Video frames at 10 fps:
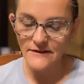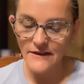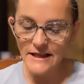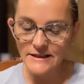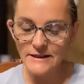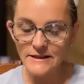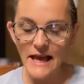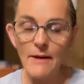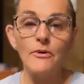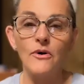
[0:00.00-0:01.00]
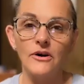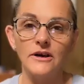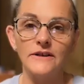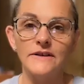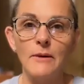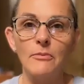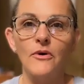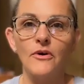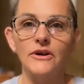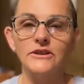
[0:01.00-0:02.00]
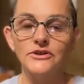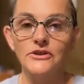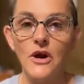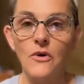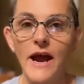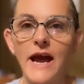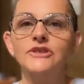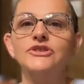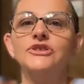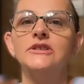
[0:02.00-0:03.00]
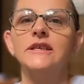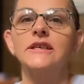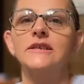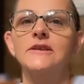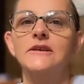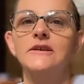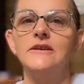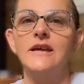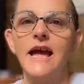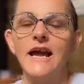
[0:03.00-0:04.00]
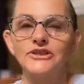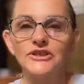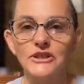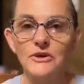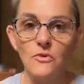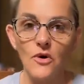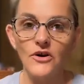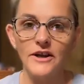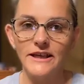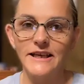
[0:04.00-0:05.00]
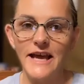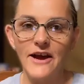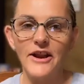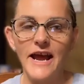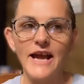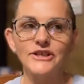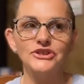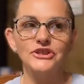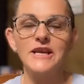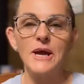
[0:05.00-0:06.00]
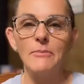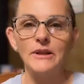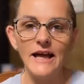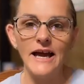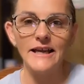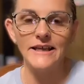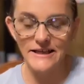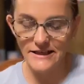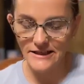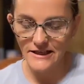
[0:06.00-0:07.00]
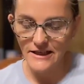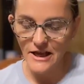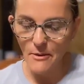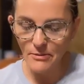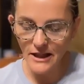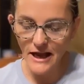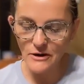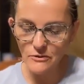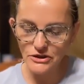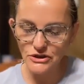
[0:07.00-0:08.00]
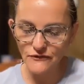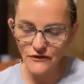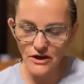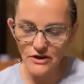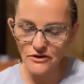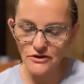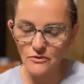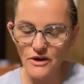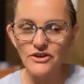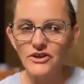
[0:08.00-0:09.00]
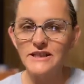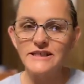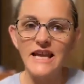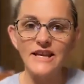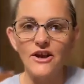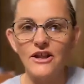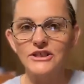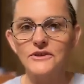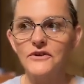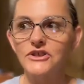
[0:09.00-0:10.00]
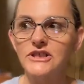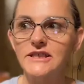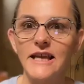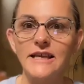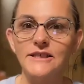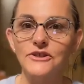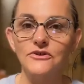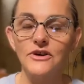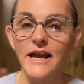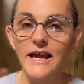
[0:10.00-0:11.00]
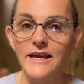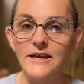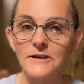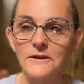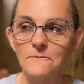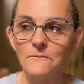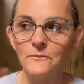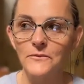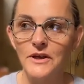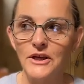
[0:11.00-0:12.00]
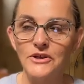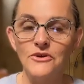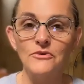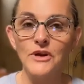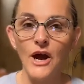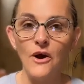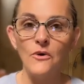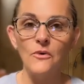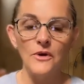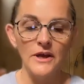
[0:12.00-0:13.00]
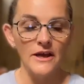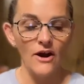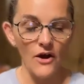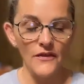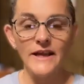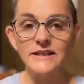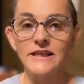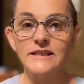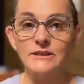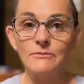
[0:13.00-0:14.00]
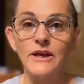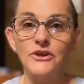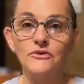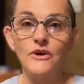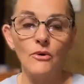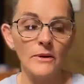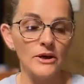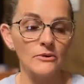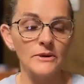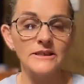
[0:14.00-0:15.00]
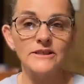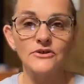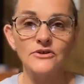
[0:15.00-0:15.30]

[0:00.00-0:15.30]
See, that's that part, that part, you know, actually actually walking it out, actually applying it, applying what you've learned. What good is that knowledge if it just stays in your head? You know, all that does is make you know better, but